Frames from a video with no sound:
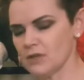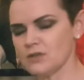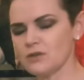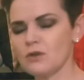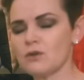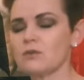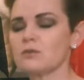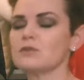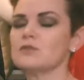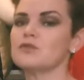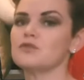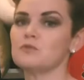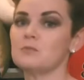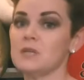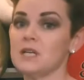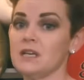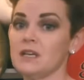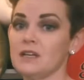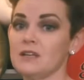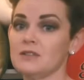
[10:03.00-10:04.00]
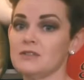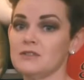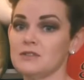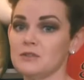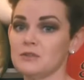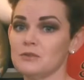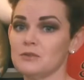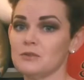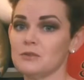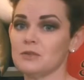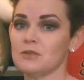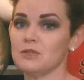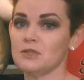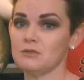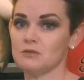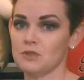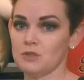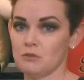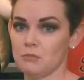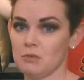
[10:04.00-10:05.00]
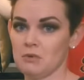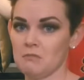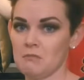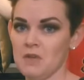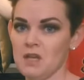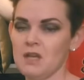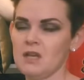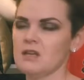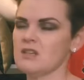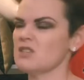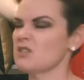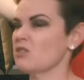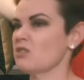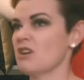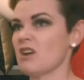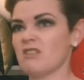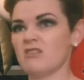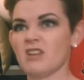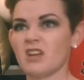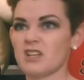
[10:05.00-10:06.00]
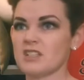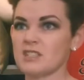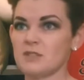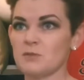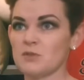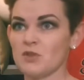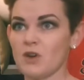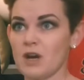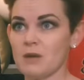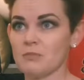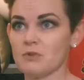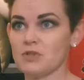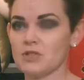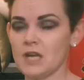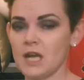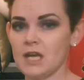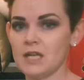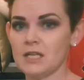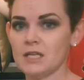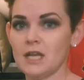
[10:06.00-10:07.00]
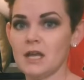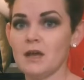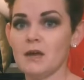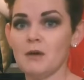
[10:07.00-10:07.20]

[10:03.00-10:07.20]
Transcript: a total newbie to YouTube, so I don't have a lot of subscribers yet.